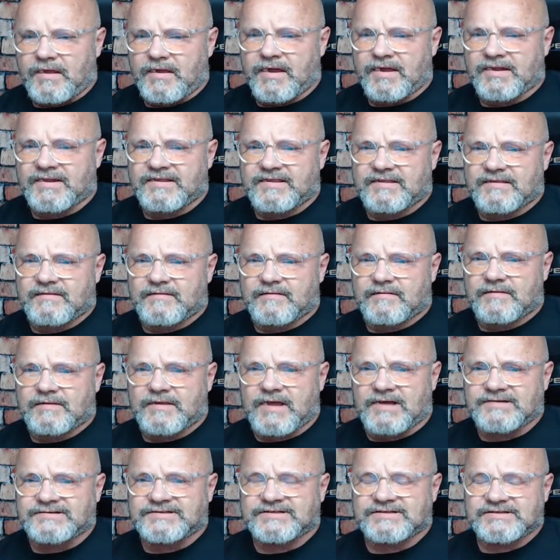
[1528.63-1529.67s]
it
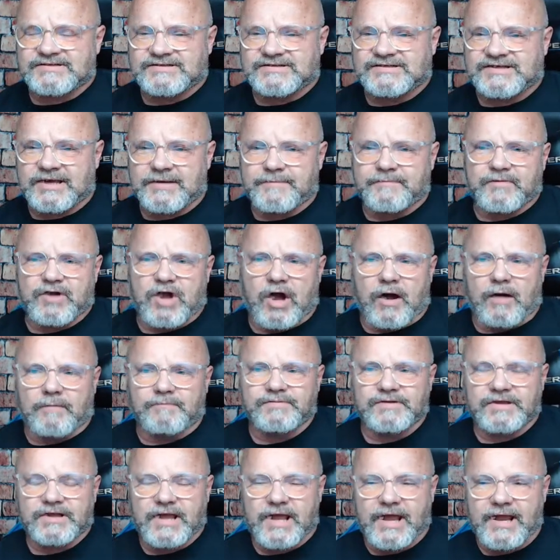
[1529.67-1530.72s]
doesn't seem
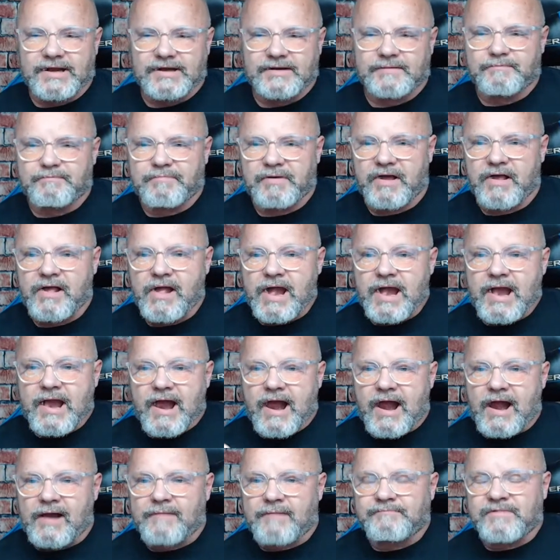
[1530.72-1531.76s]
complicated, but
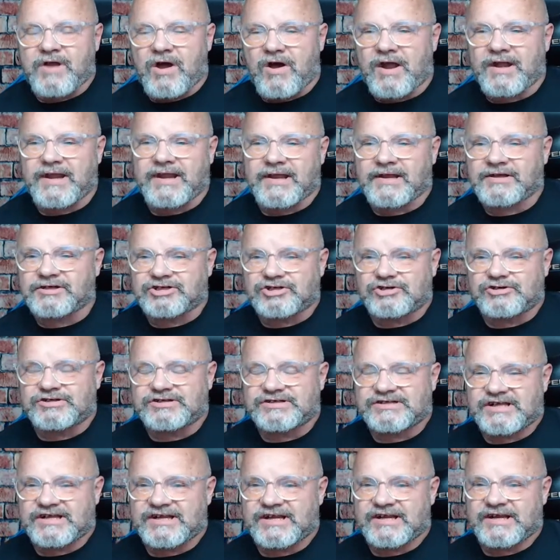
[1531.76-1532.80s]
I'm not
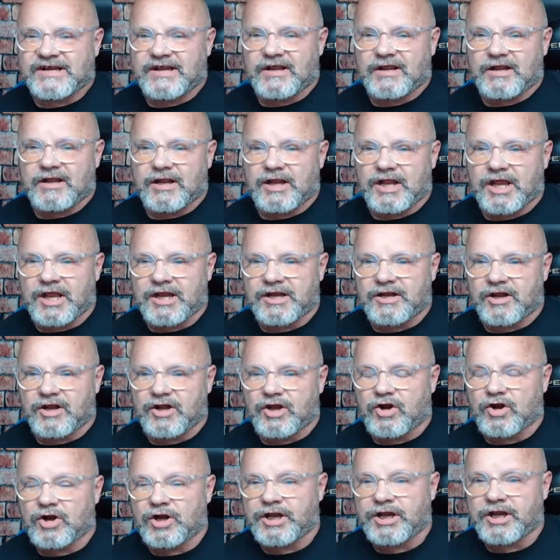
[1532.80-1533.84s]
interested in the
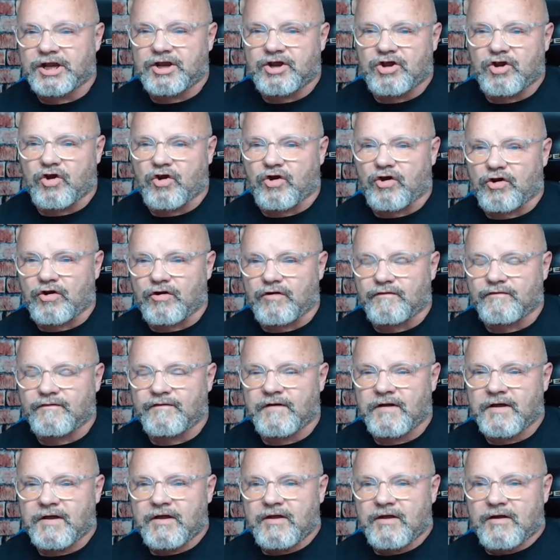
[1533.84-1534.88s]
learning curve
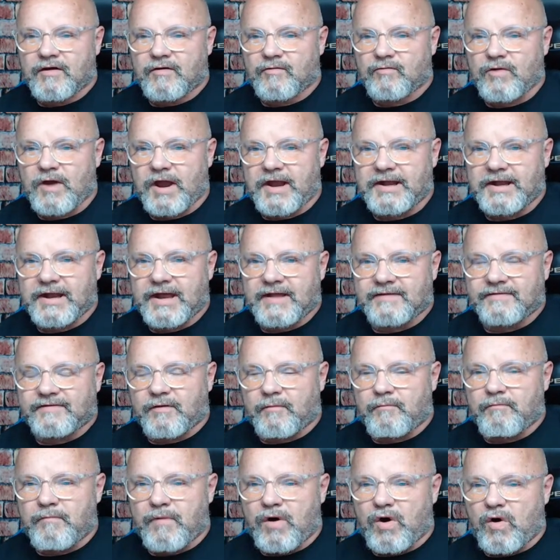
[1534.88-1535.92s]
right at
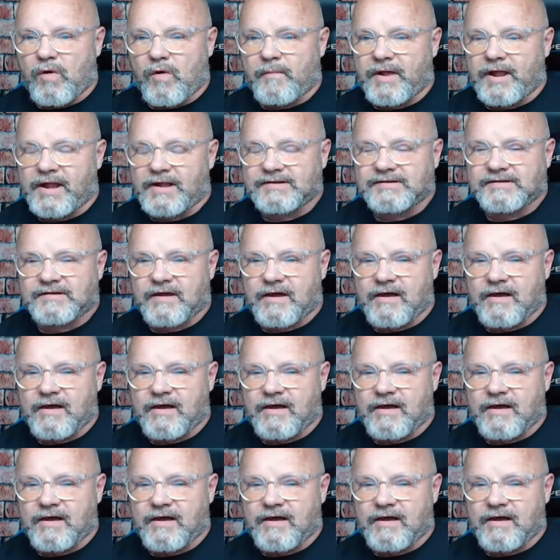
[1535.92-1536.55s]
the moment.